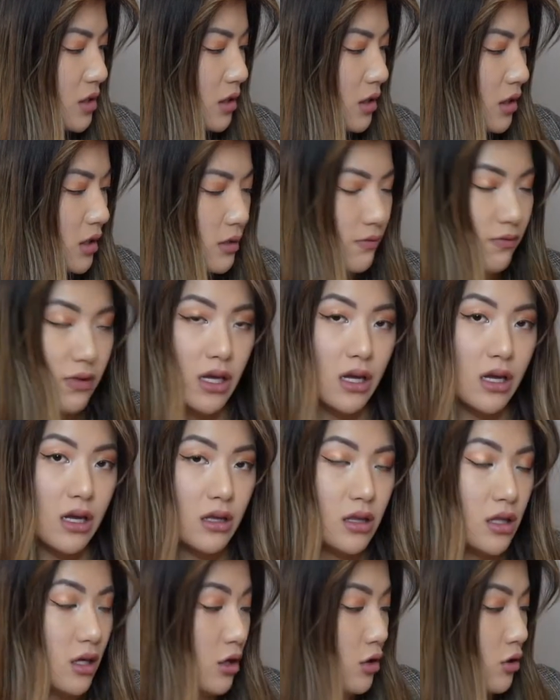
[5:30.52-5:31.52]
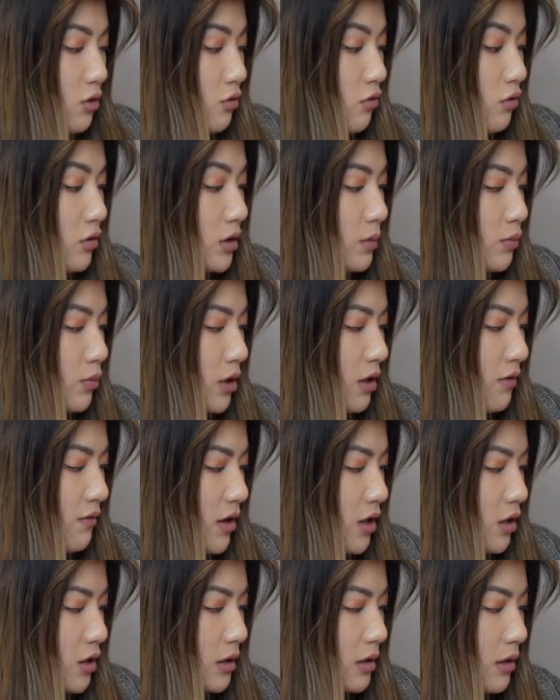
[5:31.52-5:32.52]
sizes of the, the crossbody
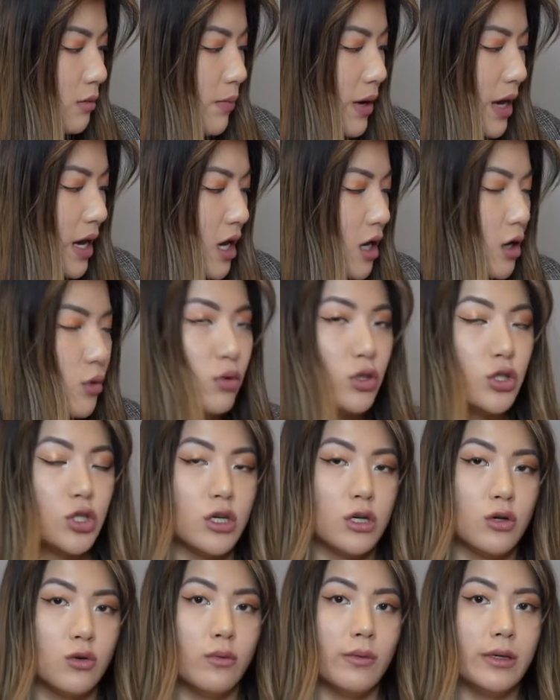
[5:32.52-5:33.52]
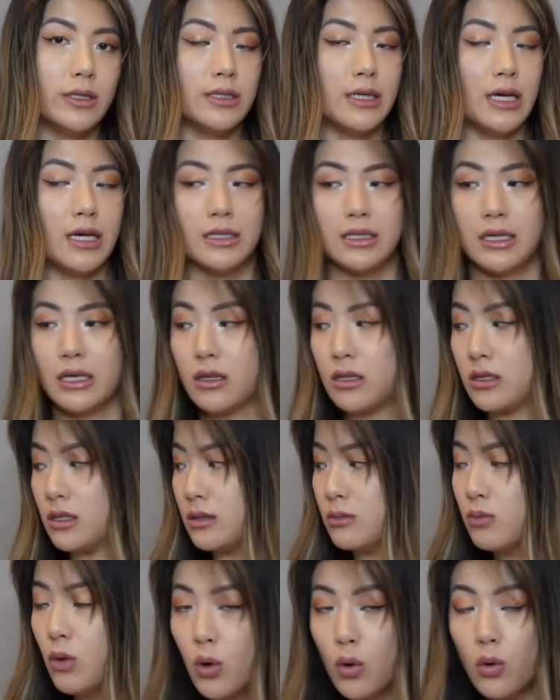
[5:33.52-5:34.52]
versions of the bag, which you could almost say is like the
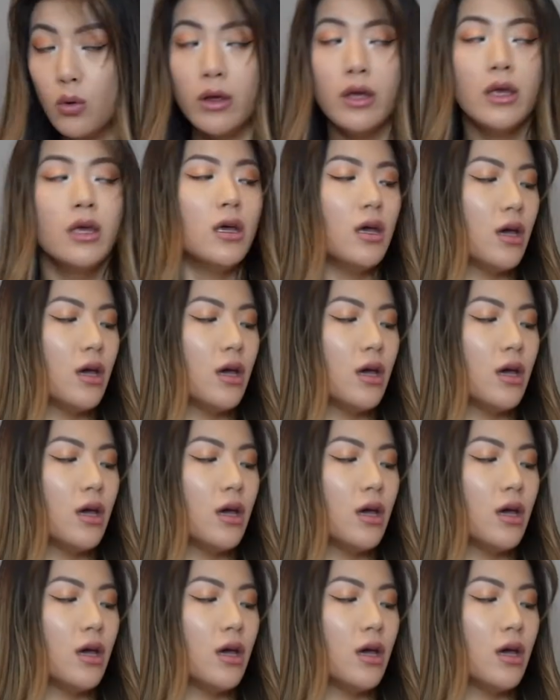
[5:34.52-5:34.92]
small